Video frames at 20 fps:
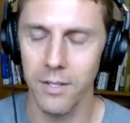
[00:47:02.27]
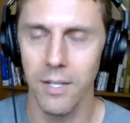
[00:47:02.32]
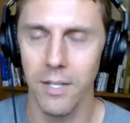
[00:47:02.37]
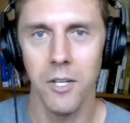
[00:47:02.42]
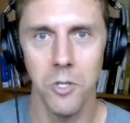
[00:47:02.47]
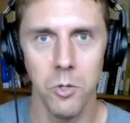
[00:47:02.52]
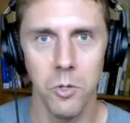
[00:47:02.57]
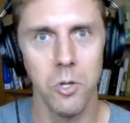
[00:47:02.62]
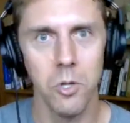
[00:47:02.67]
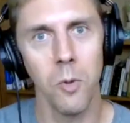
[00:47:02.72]

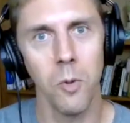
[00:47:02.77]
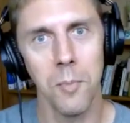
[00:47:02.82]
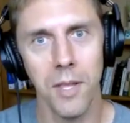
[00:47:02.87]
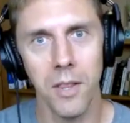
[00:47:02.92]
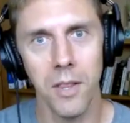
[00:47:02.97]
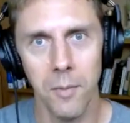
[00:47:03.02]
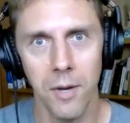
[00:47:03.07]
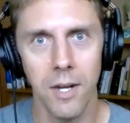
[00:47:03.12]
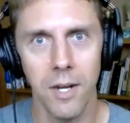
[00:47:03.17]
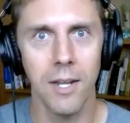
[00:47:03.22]
you'd loan me
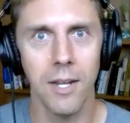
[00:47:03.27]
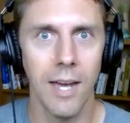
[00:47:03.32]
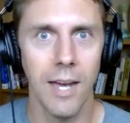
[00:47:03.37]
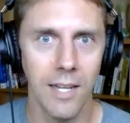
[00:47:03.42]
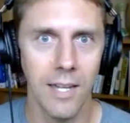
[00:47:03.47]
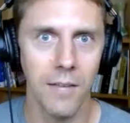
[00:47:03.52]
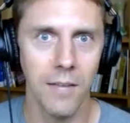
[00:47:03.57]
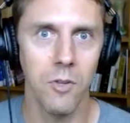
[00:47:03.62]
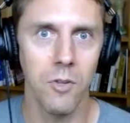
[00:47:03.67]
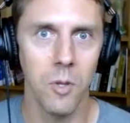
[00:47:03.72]
the money,
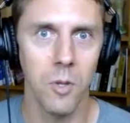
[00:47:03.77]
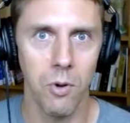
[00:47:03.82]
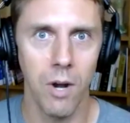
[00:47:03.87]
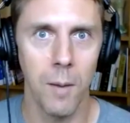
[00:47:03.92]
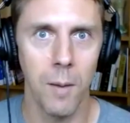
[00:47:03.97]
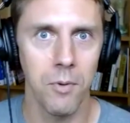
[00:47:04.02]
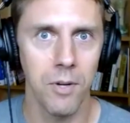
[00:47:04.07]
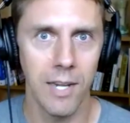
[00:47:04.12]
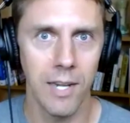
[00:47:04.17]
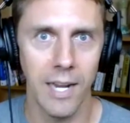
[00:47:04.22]
I'd give you the
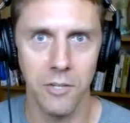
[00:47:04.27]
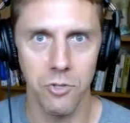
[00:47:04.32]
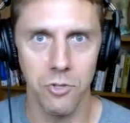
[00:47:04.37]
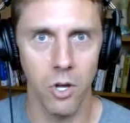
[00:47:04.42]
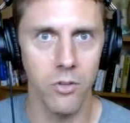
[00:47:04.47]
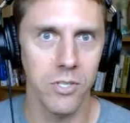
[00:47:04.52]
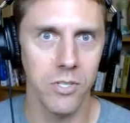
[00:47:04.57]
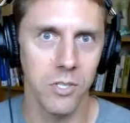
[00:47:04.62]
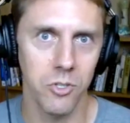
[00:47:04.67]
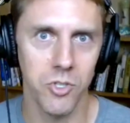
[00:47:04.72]
property. I'd draw
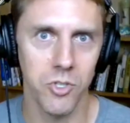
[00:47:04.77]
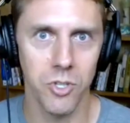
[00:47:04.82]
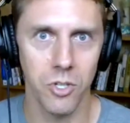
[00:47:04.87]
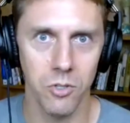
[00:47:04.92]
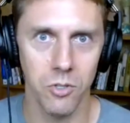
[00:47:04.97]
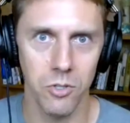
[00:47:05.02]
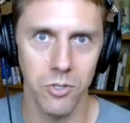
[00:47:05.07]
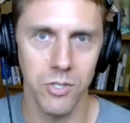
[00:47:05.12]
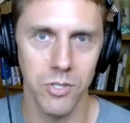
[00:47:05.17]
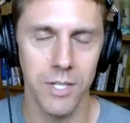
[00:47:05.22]
these little
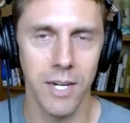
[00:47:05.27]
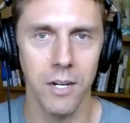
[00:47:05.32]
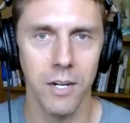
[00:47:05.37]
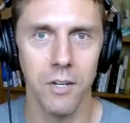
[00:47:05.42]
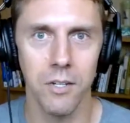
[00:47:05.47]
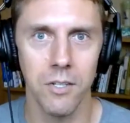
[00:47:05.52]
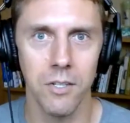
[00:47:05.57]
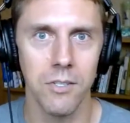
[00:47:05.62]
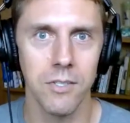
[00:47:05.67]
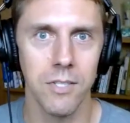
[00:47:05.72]
circles and
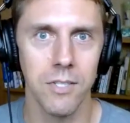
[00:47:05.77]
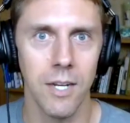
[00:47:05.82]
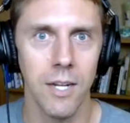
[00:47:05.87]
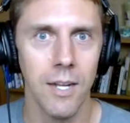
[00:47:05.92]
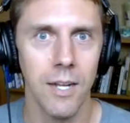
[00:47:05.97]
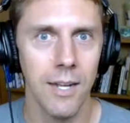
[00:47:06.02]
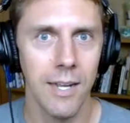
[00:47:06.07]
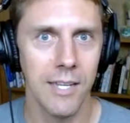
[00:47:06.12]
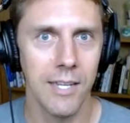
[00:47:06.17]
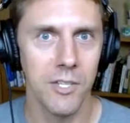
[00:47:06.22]
arrows, and
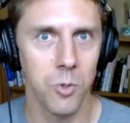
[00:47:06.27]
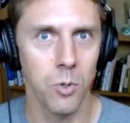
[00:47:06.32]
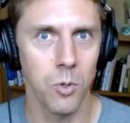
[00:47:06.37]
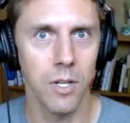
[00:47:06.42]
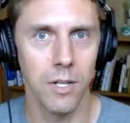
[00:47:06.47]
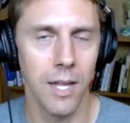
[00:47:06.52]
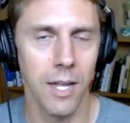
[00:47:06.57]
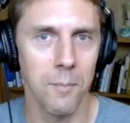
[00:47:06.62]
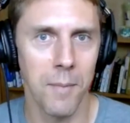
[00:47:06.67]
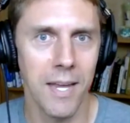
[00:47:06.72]
it sort
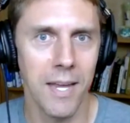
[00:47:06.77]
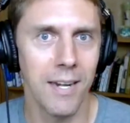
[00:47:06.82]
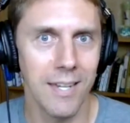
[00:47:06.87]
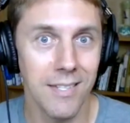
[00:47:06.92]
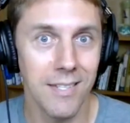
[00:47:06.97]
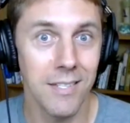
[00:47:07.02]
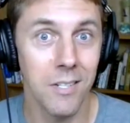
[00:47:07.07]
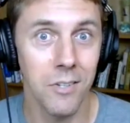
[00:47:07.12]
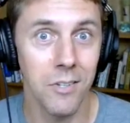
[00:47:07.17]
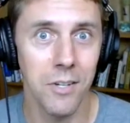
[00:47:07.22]
of like made it
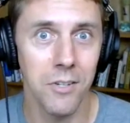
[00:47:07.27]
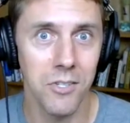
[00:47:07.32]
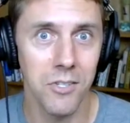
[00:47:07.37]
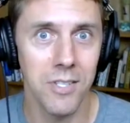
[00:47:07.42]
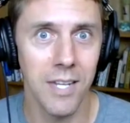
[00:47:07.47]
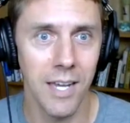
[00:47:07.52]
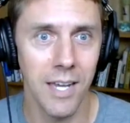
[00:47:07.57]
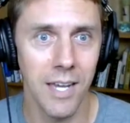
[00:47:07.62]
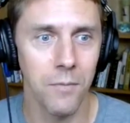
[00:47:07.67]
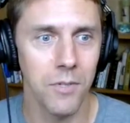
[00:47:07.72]
easier to
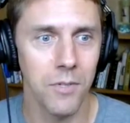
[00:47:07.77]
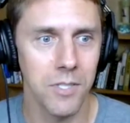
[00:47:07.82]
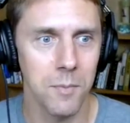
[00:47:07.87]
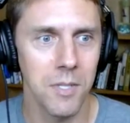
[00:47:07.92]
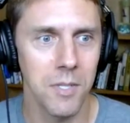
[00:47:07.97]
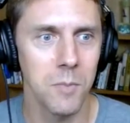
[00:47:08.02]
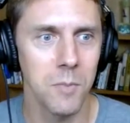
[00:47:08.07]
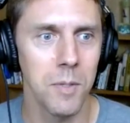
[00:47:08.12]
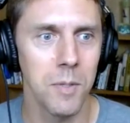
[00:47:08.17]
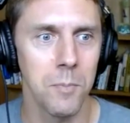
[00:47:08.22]
understand for some of
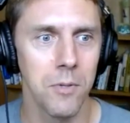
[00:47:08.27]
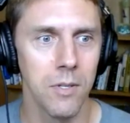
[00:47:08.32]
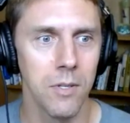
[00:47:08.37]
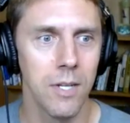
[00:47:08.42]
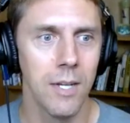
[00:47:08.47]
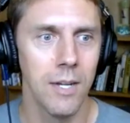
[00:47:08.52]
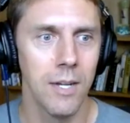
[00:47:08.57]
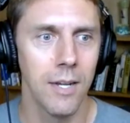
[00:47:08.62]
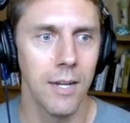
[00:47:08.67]
these people.